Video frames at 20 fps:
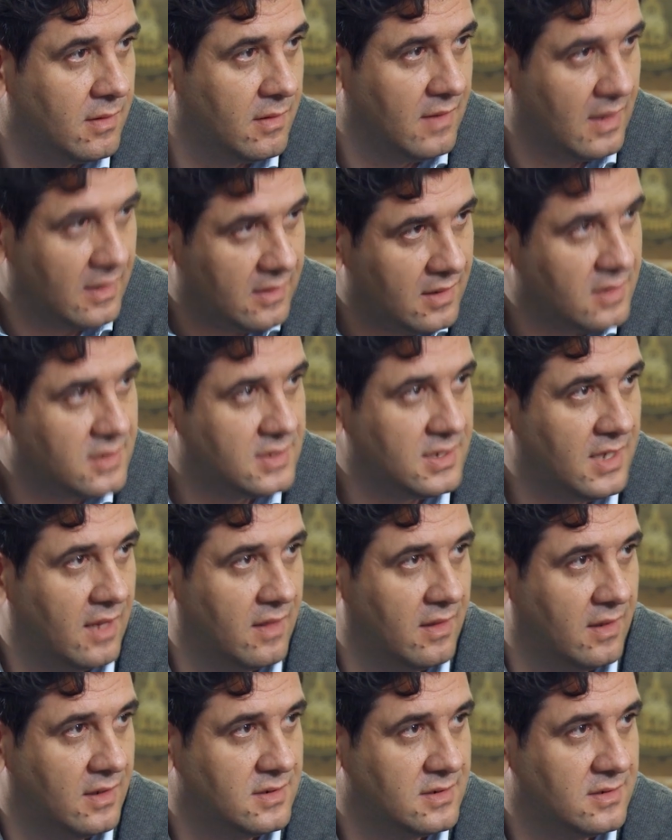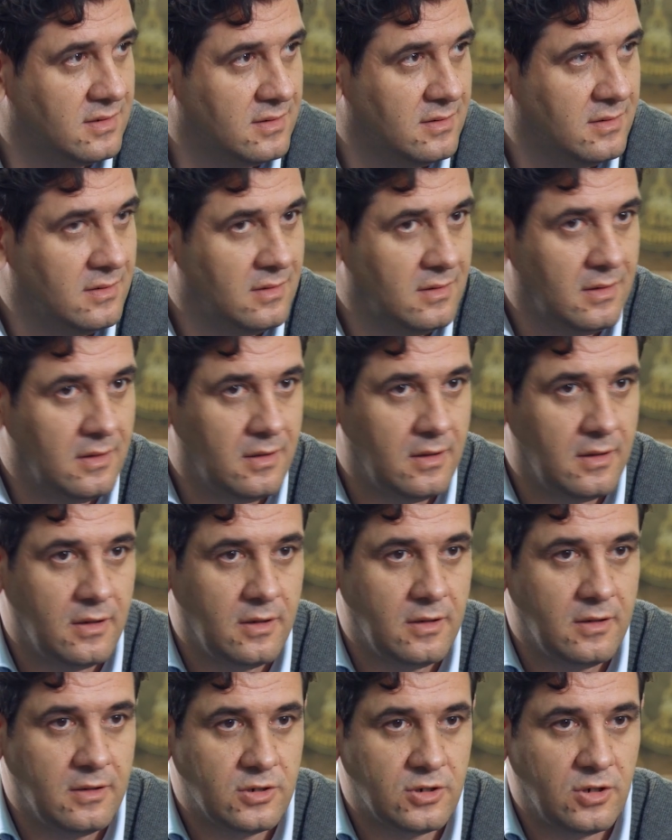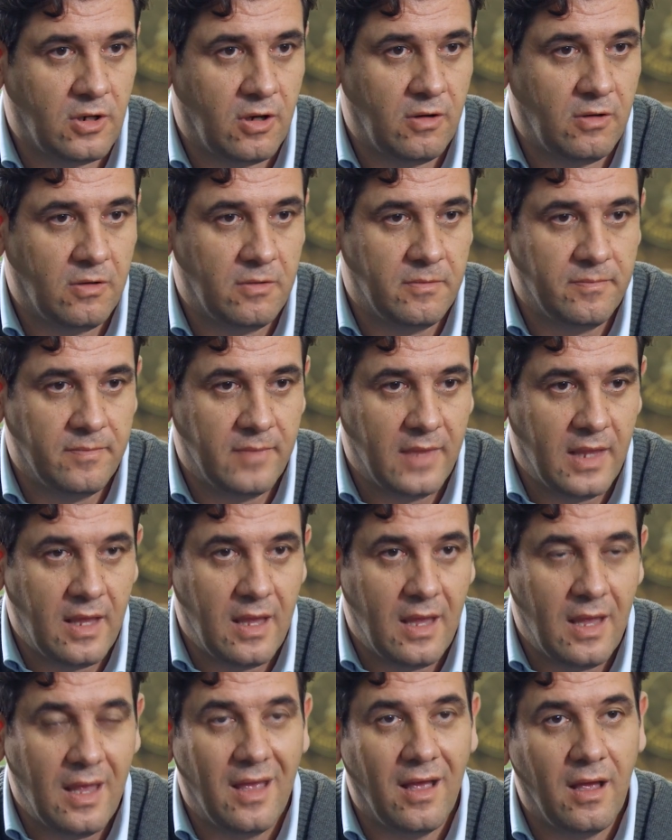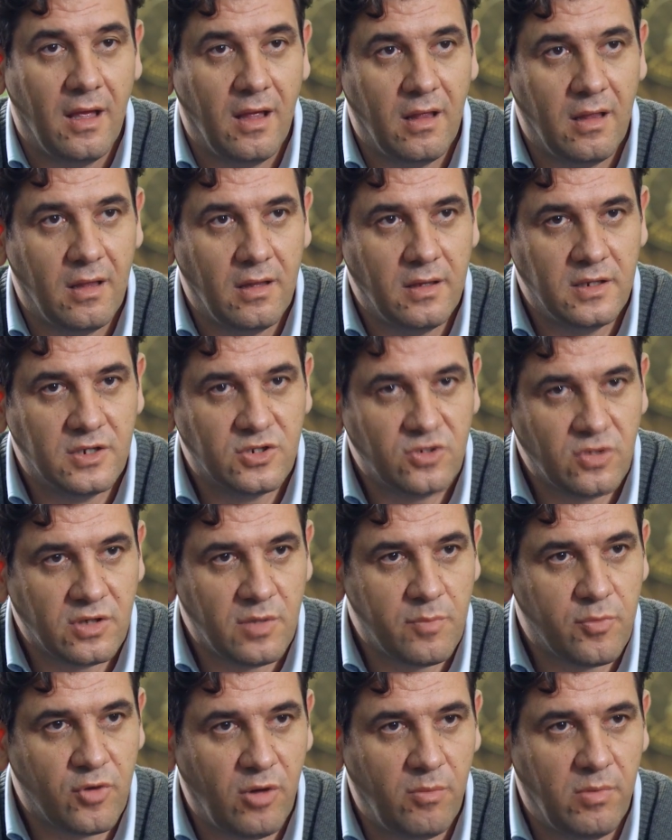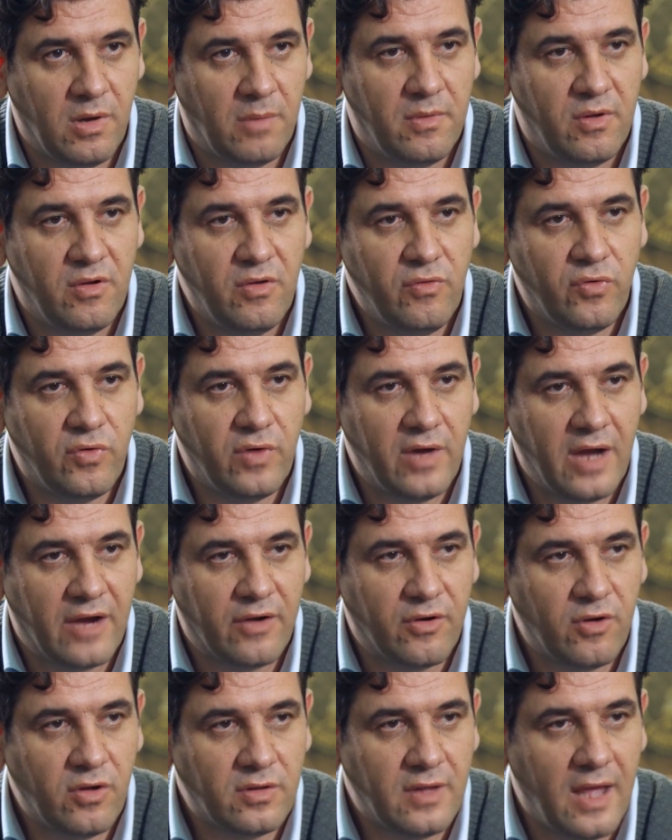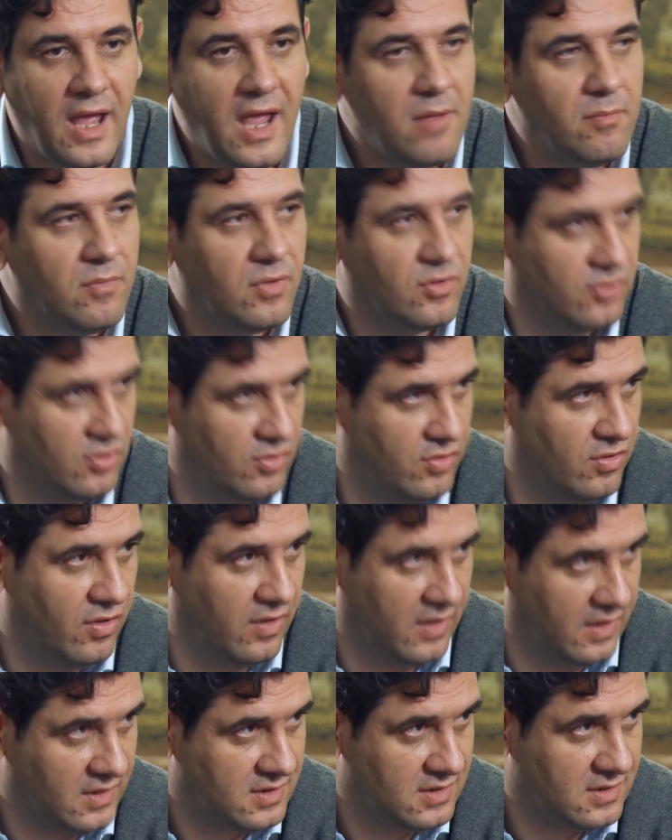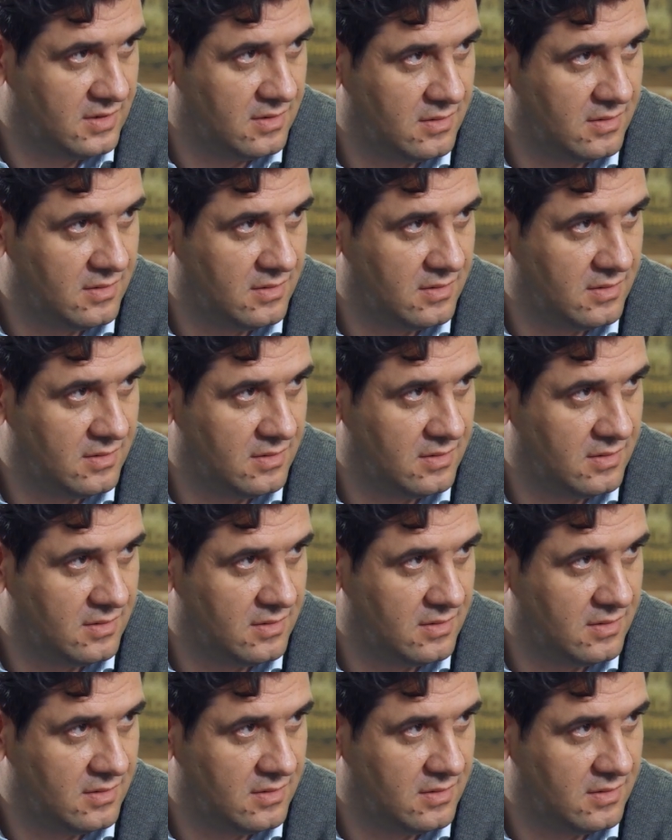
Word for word: They did say this. So is not a problem. If we are not able to do this,